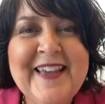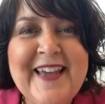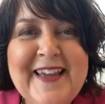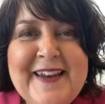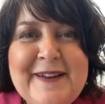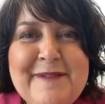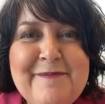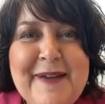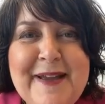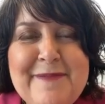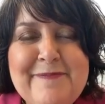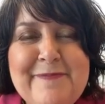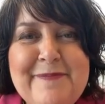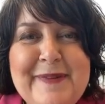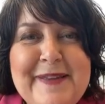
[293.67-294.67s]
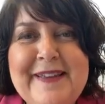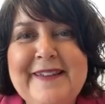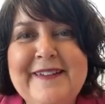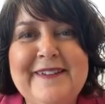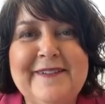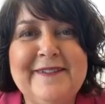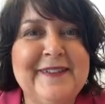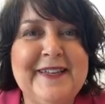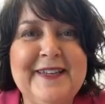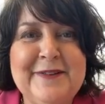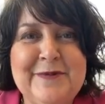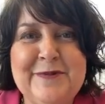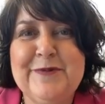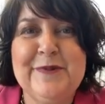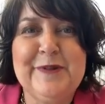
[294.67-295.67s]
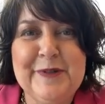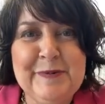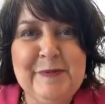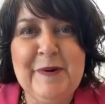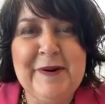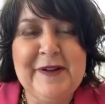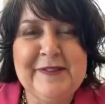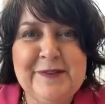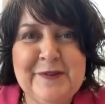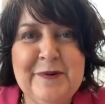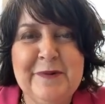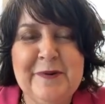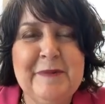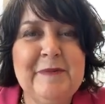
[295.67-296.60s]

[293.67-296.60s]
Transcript: And it might be only a neutral experience too.